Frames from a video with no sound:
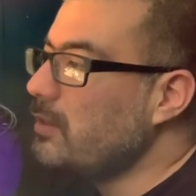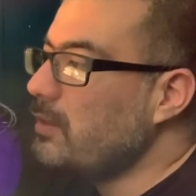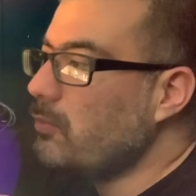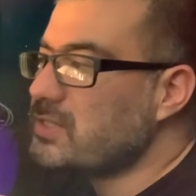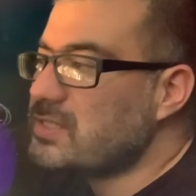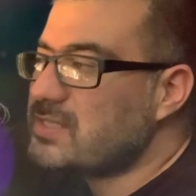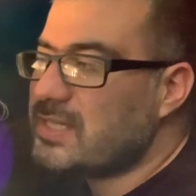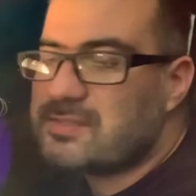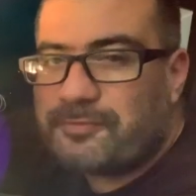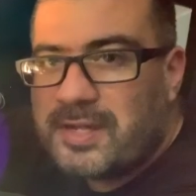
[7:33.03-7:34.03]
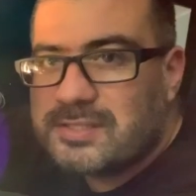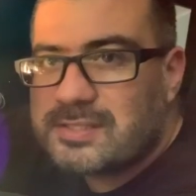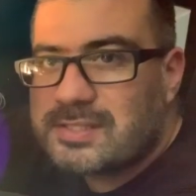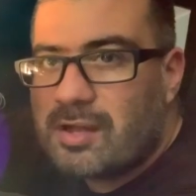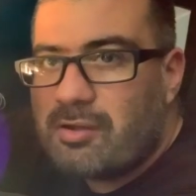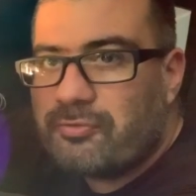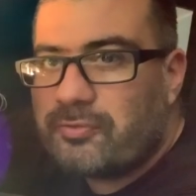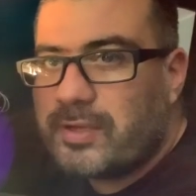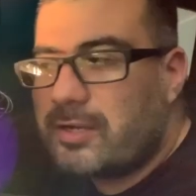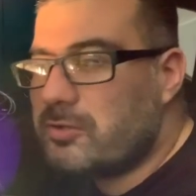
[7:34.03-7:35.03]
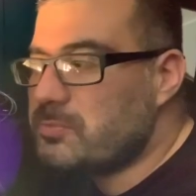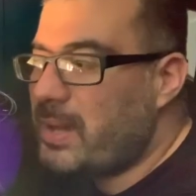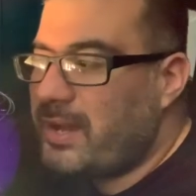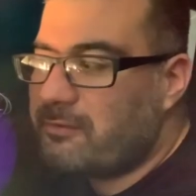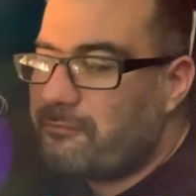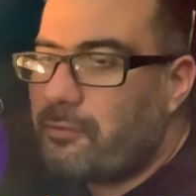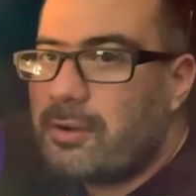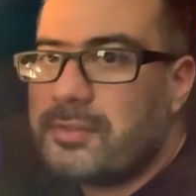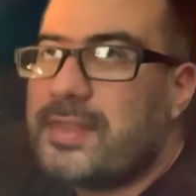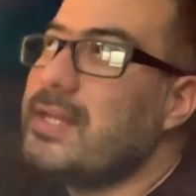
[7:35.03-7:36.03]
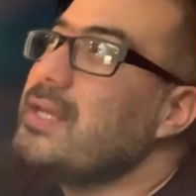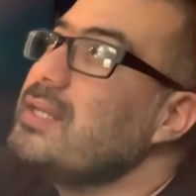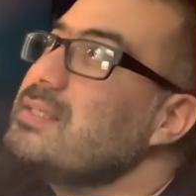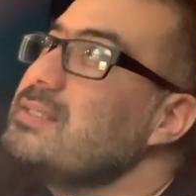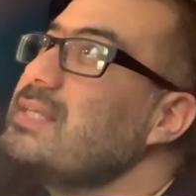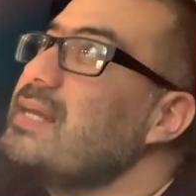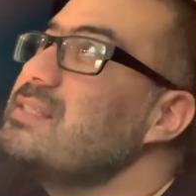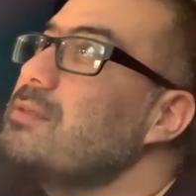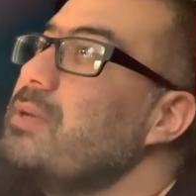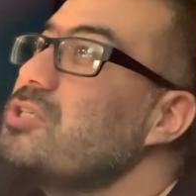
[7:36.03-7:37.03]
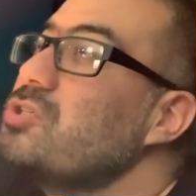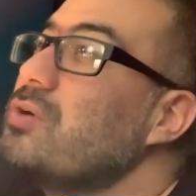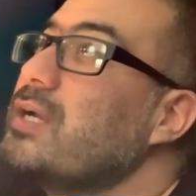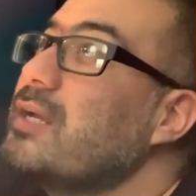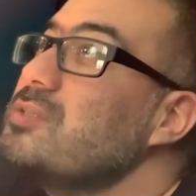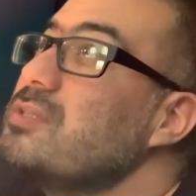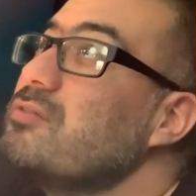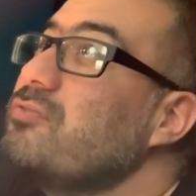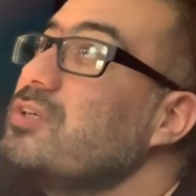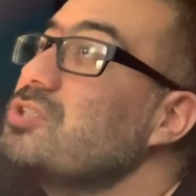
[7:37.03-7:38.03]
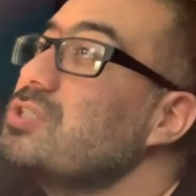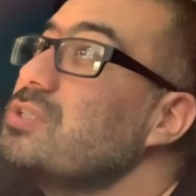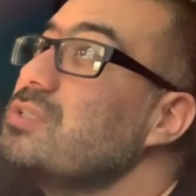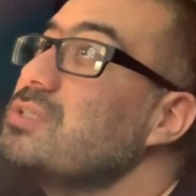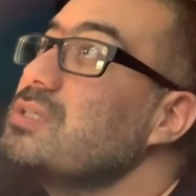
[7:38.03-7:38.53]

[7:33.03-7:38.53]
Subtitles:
once it finds itself, it goes back and forth and it tests to make sure it goes in the functions.